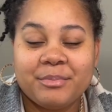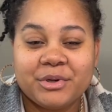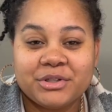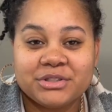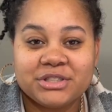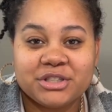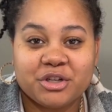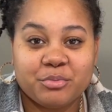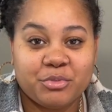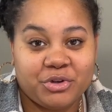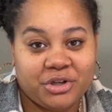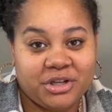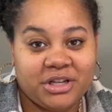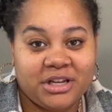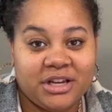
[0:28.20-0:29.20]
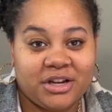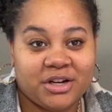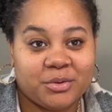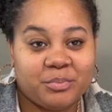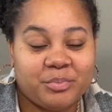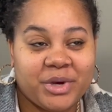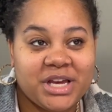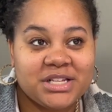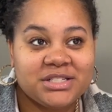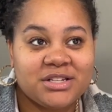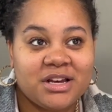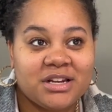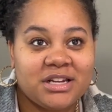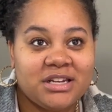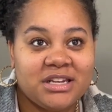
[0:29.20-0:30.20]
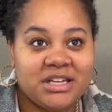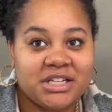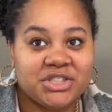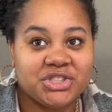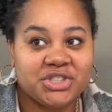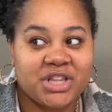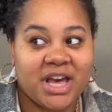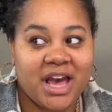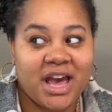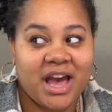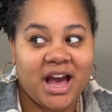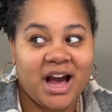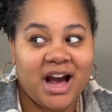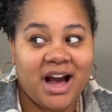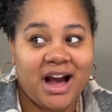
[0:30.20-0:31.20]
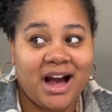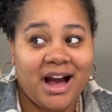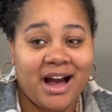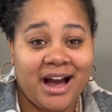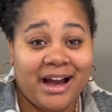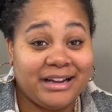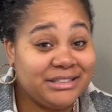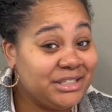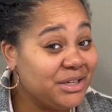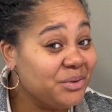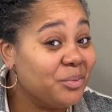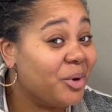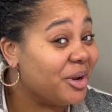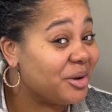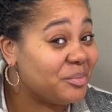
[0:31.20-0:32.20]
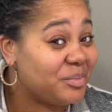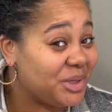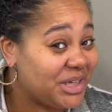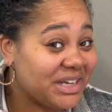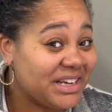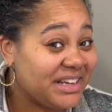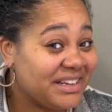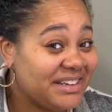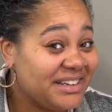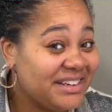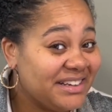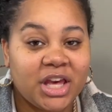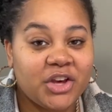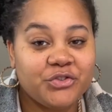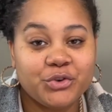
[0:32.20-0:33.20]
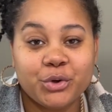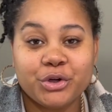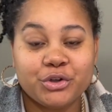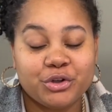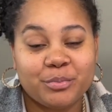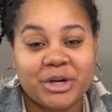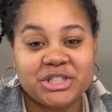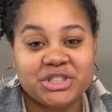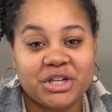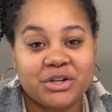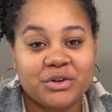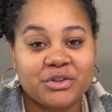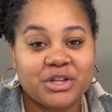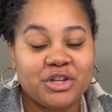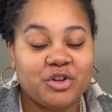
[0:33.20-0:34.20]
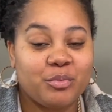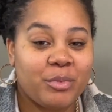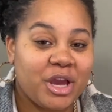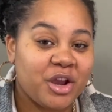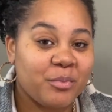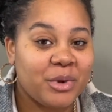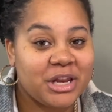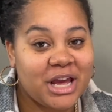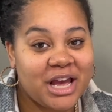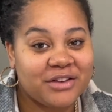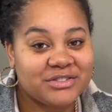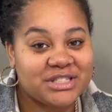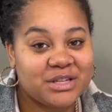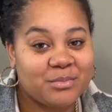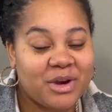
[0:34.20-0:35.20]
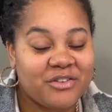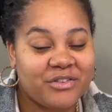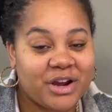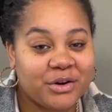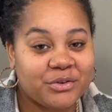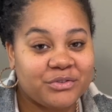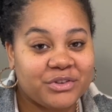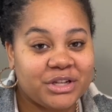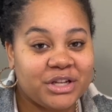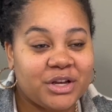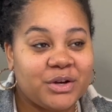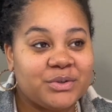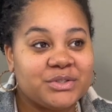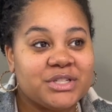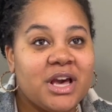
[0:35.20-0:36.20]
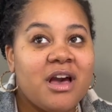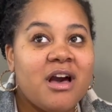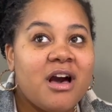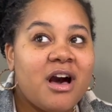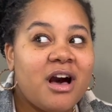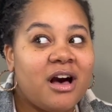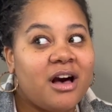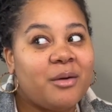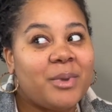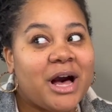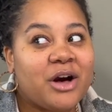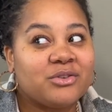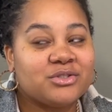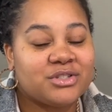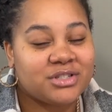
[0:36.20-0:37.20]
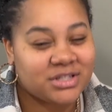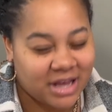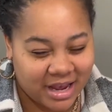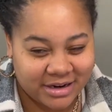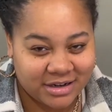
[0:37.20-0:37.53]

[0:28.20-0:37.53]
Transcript: built the community here based on a niche that I didn't want to be in. If you are new to my channel, then you may or may not have seen my viral videos about side